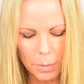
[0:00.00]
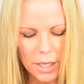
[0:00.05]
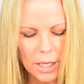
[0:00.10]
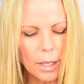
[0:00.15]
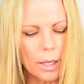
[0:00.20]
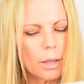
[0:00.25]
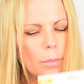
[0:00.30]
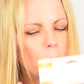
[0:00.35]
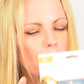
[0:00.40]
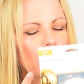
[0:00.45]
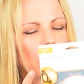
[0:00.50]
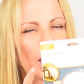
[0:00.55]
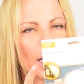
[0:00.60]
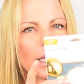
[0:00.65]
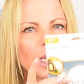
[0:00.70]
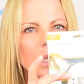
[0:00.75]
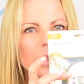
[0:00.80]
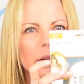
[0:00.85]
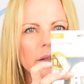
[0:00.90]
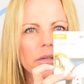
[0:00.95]
be
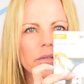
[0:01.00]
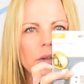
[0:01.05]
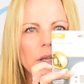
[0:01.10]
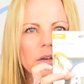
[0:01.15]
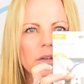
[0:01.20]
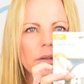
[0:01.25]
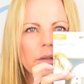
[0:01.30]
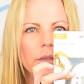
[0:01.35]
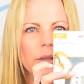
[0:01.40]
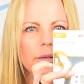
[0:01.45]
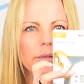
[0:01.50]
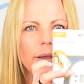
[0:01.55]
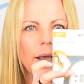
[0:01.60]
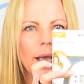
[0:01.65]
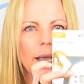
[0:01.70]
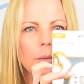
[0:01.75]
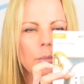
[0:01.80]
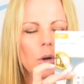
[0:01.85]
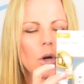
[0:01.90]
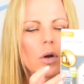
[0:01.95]
plugging this into the
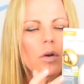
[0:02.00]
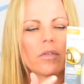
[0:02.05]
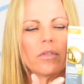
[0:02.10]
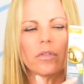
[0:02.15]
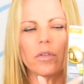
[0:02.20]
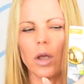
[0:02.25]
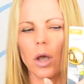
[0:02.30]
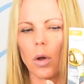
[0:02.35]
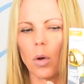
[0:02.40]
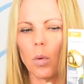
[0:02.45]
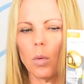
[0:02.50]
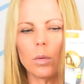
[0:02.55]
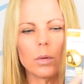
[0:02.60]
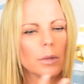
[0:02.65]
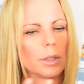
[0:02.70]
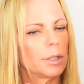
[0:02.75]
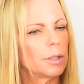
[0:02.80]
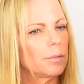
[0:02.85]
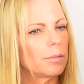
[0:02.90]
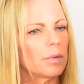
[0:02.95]
timer, so
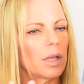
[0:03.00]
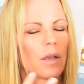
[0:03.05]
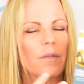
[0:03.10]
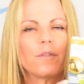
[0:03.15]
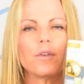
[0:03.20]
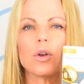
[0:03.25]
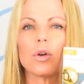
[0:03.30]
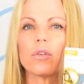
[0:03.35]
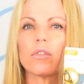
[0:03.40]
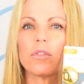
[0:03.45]
if your